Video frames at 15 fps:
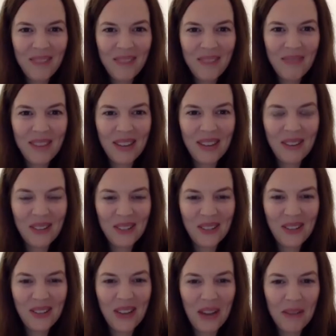and
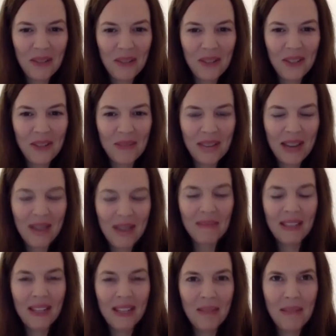also helps you to become a
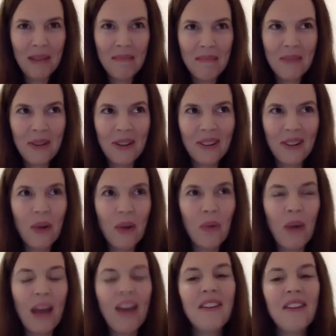little bit more
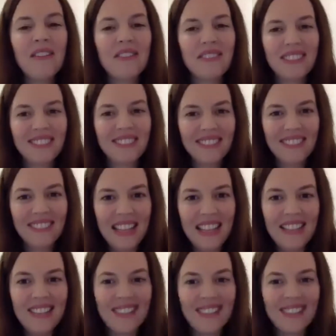aware of
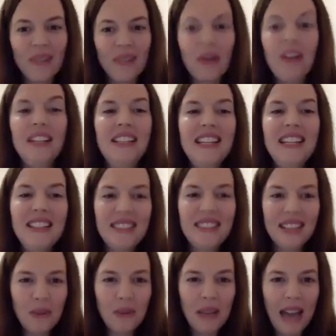these qualities
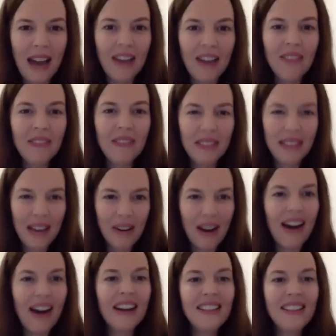that we have in our
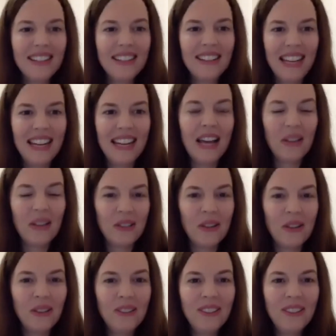heart and in our soul,